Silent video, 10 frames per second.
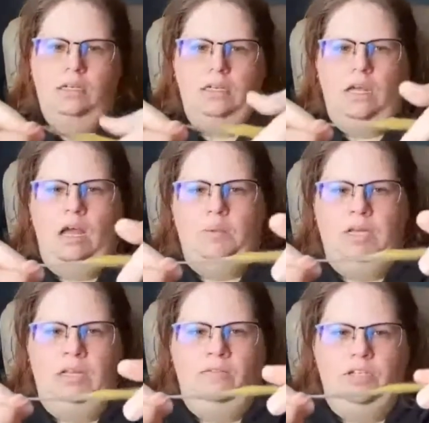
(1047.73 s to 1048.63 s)
I'm going to
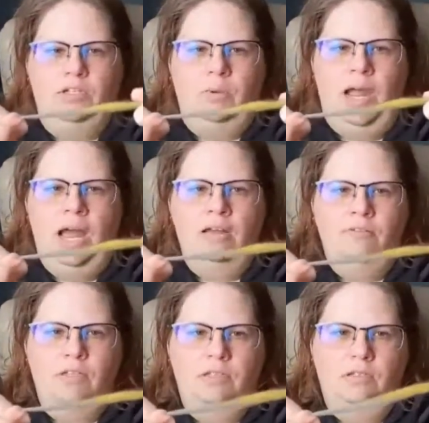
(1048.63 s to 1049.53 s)
give it a draft.